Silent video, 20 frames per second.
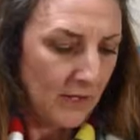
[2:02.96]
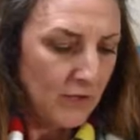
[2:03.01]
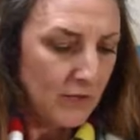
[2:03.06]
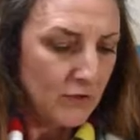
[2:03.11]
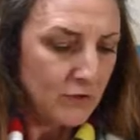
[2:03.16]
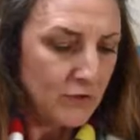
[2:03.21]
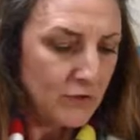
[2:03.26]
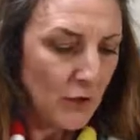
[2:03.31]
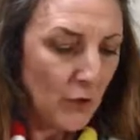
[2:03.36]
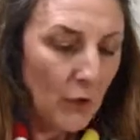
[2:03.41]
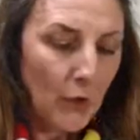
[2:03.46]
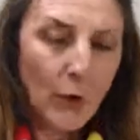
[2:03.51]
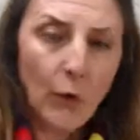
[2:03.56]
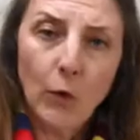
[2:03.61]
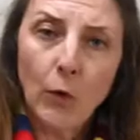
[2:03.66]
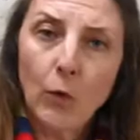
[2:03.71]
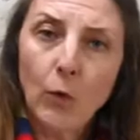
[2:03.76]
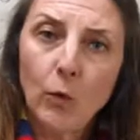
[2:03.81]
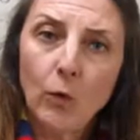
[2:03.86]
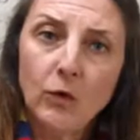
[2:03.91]

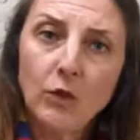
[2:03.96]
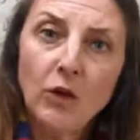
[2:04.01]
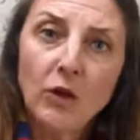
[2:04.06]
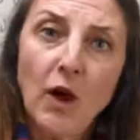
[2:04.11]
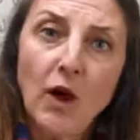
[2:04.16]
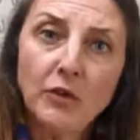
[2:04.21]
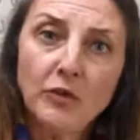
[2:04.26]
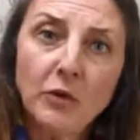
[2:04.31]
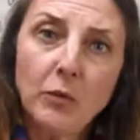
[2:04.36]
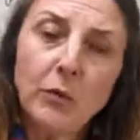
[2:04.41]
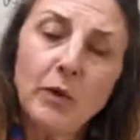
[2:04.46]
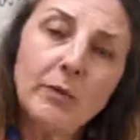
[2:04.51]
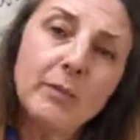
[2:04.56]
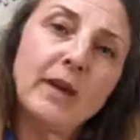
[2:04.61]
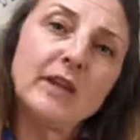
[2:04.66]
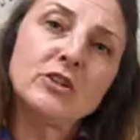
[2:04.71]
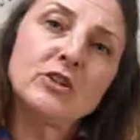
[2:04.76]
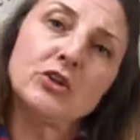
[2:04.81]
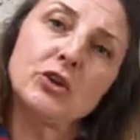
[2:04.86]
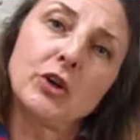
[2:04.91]
So you'll also want to
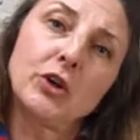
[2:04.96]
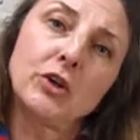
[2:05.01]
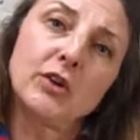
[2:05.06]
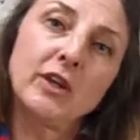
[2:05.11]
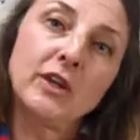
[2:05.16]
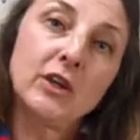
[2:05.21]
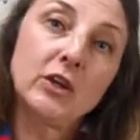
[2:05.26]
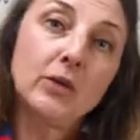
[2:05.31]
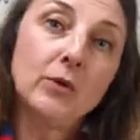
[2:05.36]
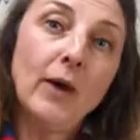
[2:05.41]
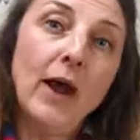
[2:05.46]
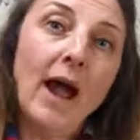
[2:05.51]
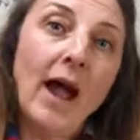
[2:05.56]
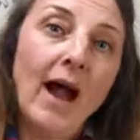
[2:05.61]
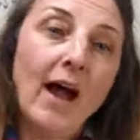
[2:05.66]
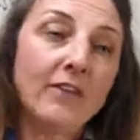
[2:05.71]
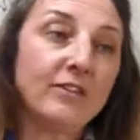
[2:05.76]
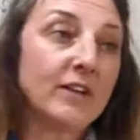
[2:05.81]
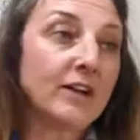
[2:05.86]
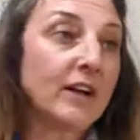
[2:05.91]
make sure that you
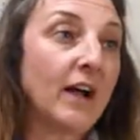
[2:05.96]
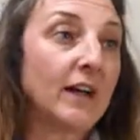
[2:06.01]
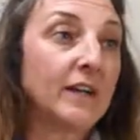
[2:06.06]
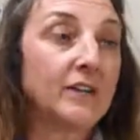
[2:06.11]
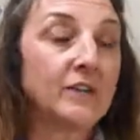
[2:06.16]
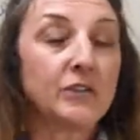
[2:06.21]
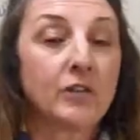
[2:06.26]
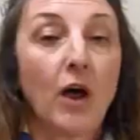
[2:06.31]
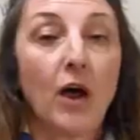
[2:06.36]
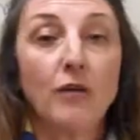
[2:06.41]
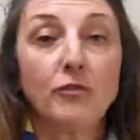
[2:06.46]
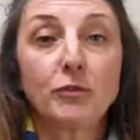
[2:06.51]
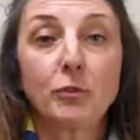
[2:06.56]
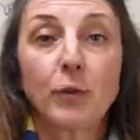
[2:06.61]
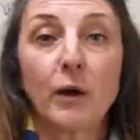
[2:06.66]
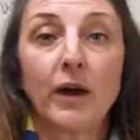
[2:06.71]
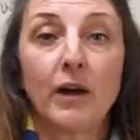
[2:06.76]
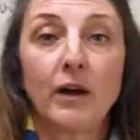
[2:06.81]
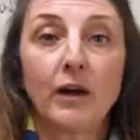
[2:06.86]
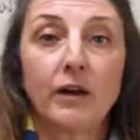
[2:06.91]
have the kind of
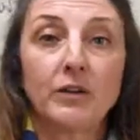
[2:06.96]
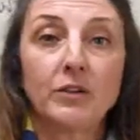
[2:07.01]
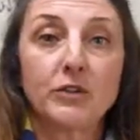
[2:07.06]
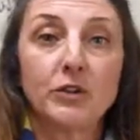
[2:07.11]
software